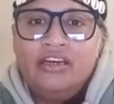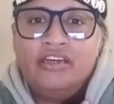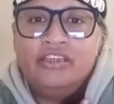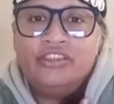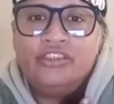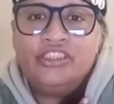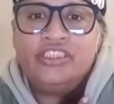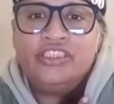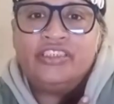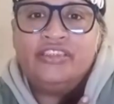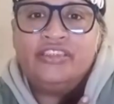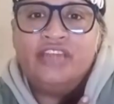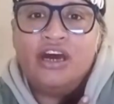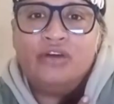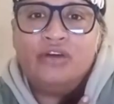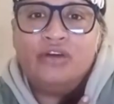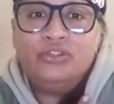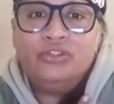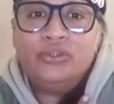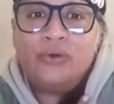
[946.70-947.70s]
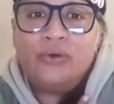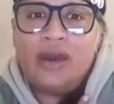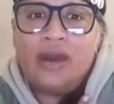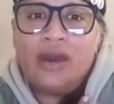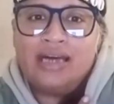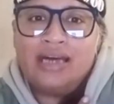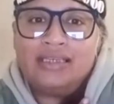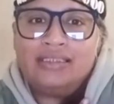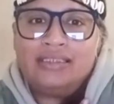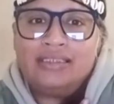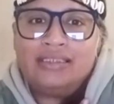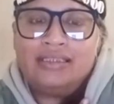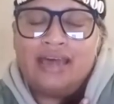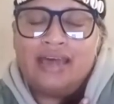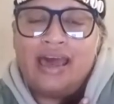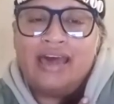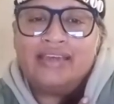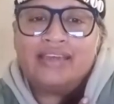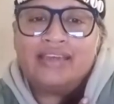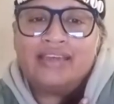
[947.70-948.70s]
She's known to us
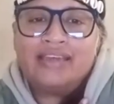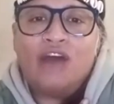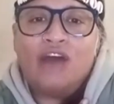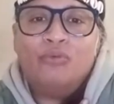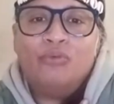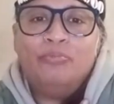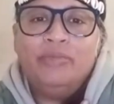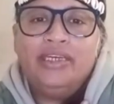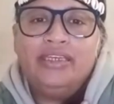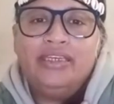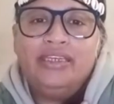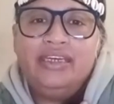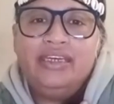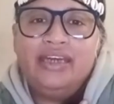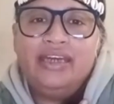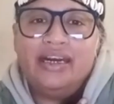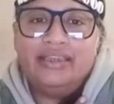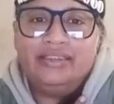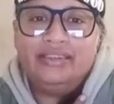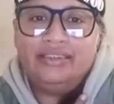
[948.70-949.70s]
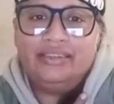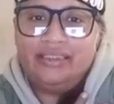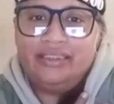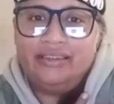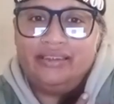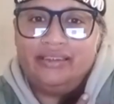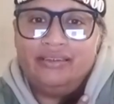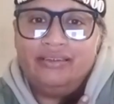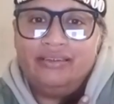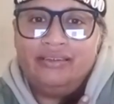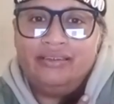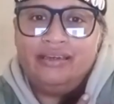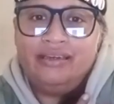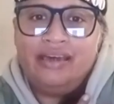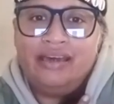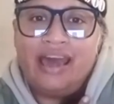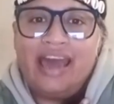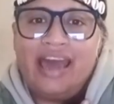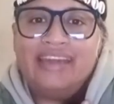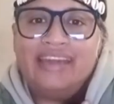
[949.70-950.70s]
as our mediator
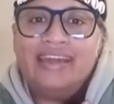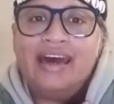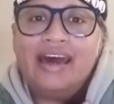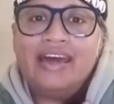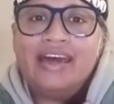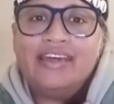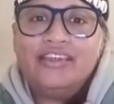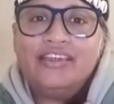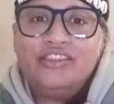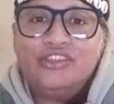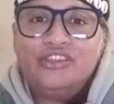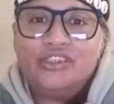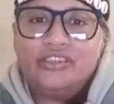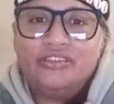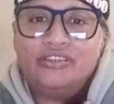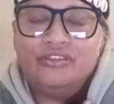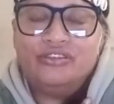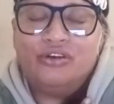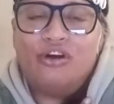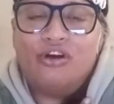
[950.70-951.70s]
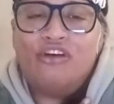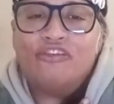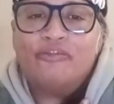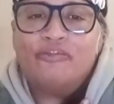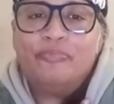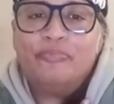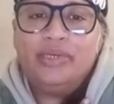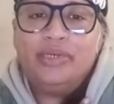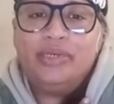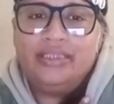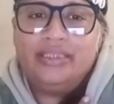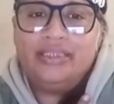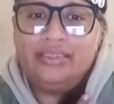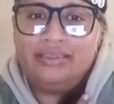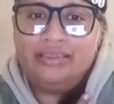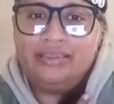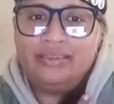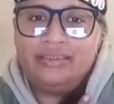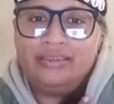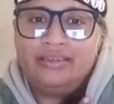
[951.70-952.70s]
and the agent of
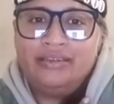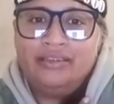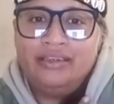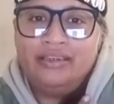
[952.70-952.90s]
peace.